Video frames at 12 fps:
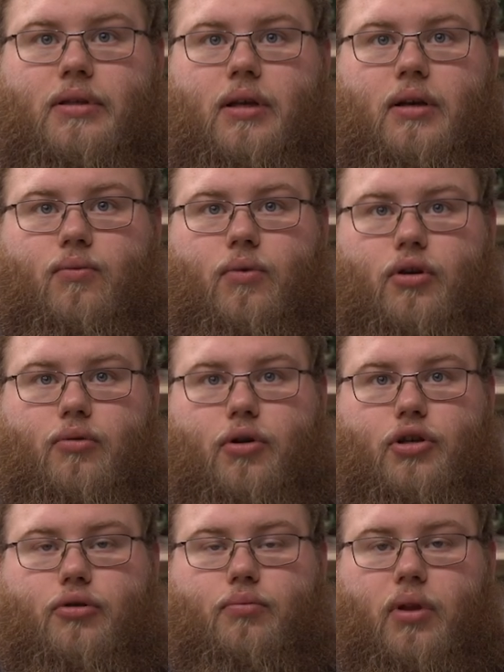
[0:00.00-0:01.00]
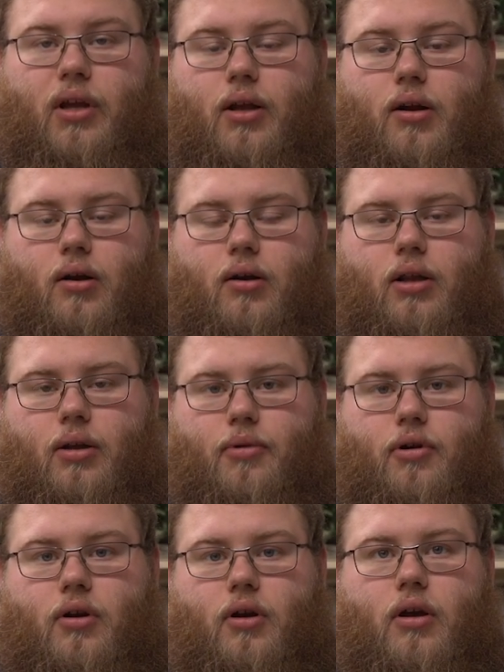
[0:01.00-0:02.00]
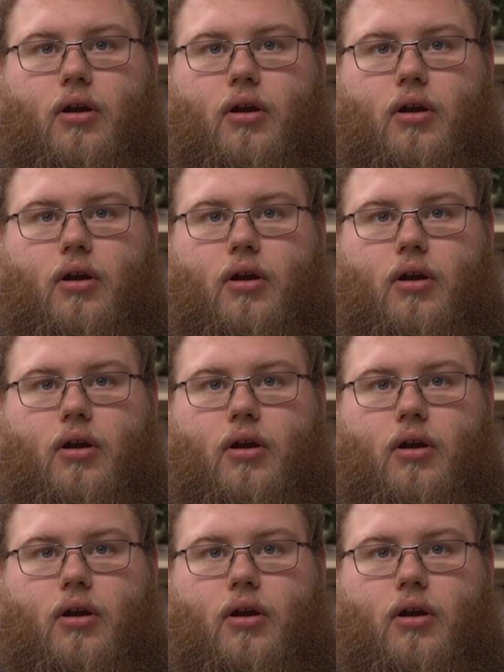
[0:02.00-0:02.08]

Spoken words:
then when you put your blade on a clipper